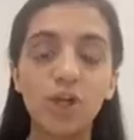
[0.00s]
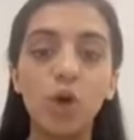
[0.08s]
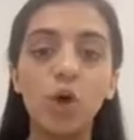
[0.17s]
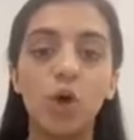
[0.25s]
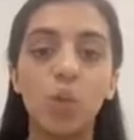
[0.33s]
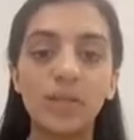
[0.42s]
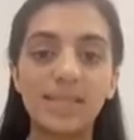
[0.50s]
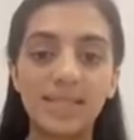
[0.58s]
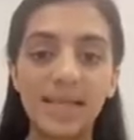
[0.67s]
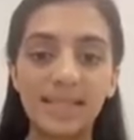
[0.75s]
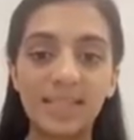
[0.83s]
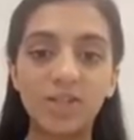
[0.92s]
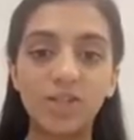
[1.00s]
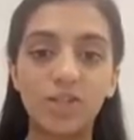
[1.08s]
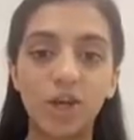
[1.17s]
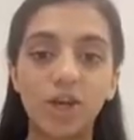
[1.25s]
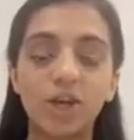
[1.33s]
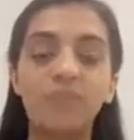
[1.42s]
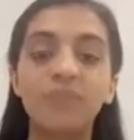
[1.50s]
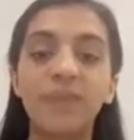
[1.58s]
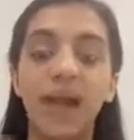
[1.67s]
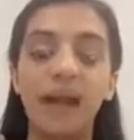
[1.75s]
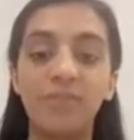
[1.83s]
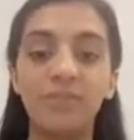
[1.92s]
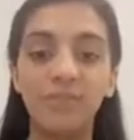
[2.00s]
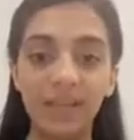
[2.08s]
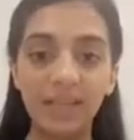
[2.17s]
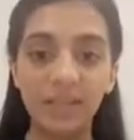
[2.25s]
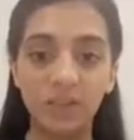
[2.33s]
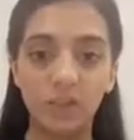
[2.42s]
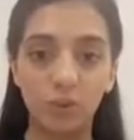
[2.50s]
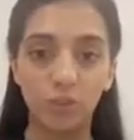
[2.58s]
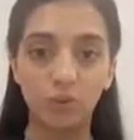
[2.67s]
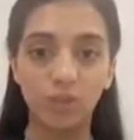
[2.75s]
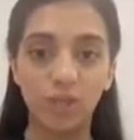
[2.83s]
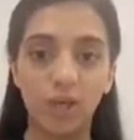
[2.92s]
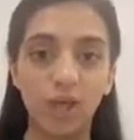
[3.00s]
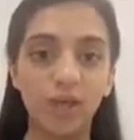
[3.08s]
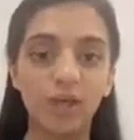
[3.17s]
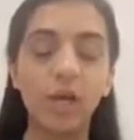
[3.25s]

or it's daddy's turn, and then it's your turn.